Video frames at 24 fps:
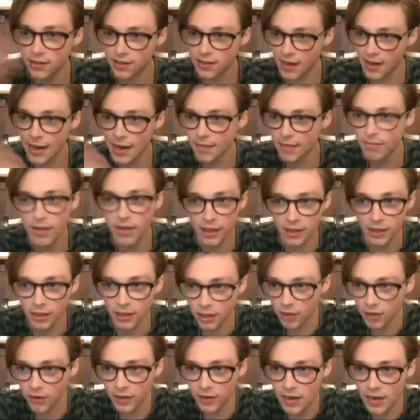timing,
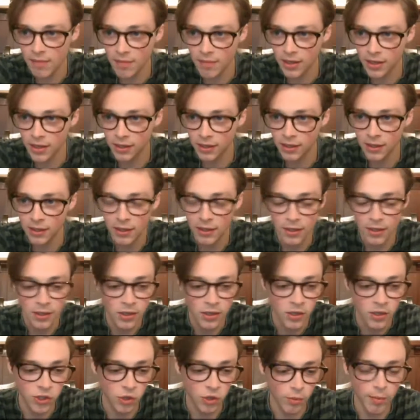you know what I mean?
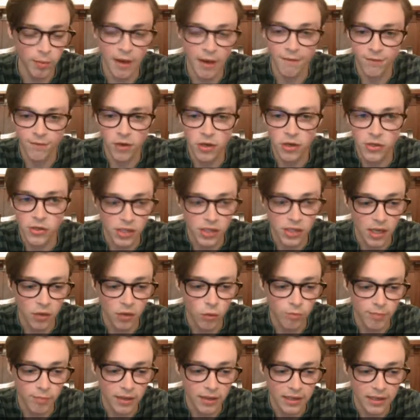So my first
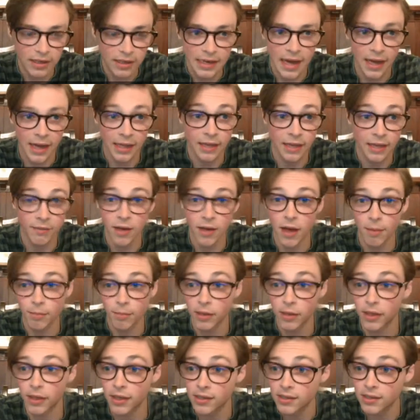thing would be to not give up,
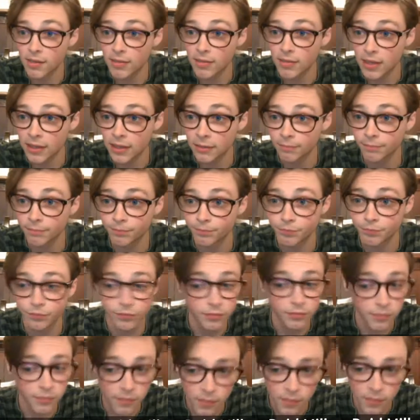because I mean,
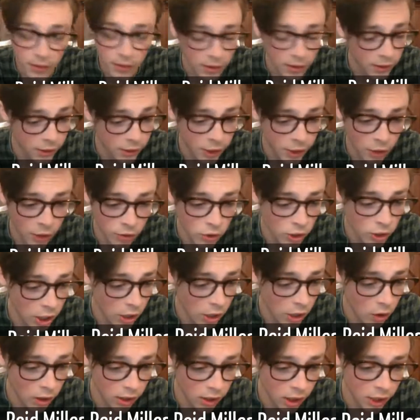you
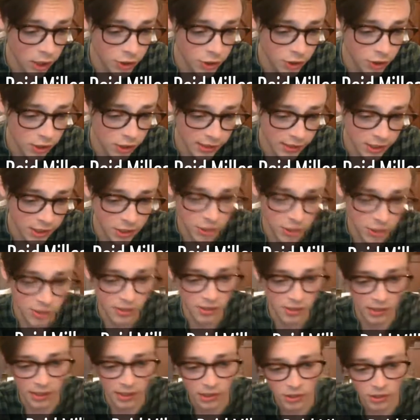could go on 100
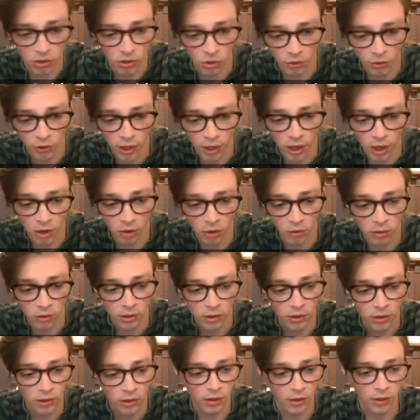auditions and get told
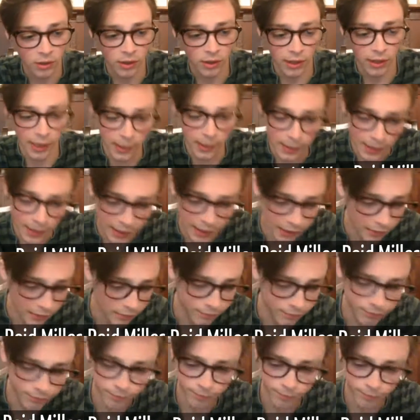no, and then